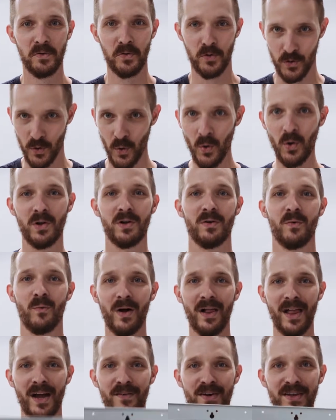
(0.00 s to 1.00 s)
Cool,
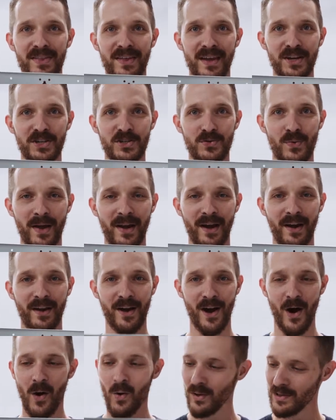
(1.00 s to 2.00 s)
well everything is ready to
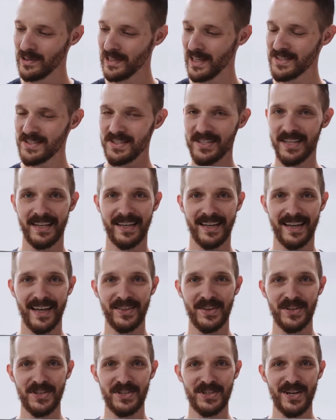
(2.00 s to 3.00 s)
go. Let's
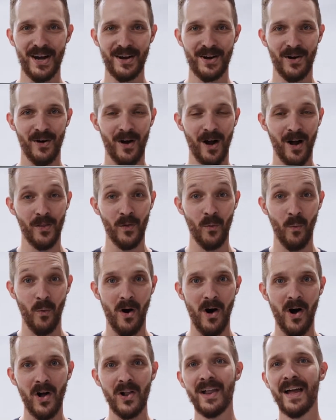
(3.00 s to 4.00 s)
get this sucker on the
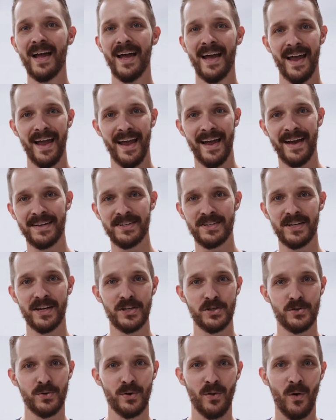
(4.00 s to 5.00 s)
wall and
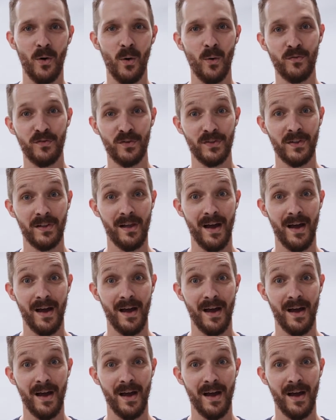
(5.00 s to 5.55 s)
uh, drill the hole for the